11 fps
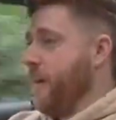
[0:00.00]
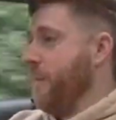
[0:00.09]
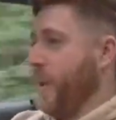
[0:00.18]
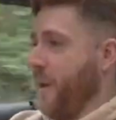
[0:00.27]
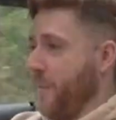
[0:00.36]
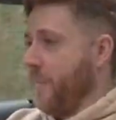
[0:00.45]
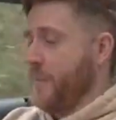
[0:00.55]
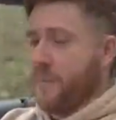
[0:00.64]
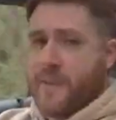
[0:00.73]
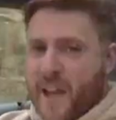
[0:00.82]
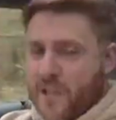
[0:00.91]
but I'm
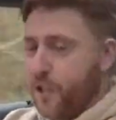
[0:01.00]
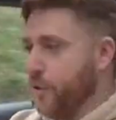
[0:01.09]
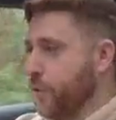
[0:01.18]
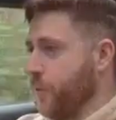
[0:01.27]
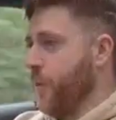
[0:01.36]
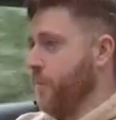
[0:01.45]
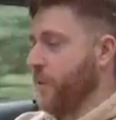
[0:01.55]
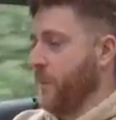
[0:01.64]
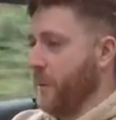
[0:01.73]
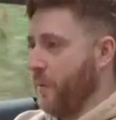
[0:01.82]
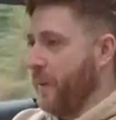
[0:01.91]
net neutral and
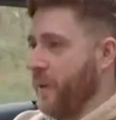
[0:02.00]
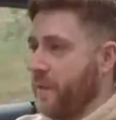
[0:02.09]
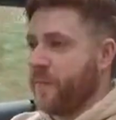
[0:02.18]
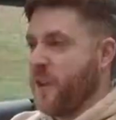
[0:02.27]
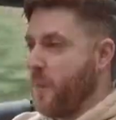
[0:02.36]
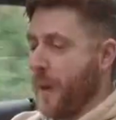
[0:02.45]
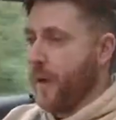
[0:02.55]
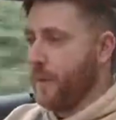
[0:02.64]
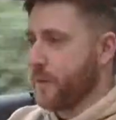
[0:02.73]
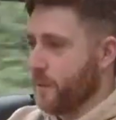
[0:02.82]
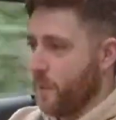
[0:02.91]
probably within a few
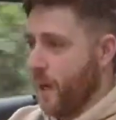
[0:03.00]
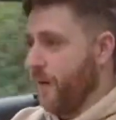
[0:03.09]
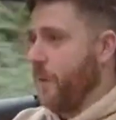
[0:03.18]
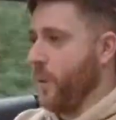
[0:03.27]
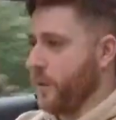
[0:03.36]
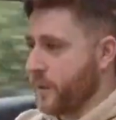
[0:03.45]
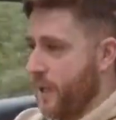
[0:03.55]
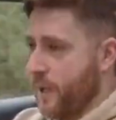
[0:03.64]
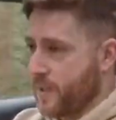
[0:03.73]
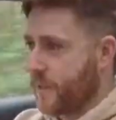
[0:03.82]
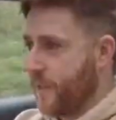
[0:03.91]
pounds of where I was
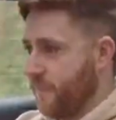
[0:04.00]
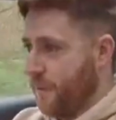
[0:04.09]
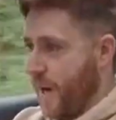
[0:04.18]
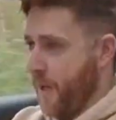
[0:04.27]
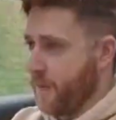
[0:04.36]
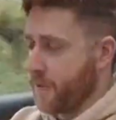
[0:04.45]
last time round.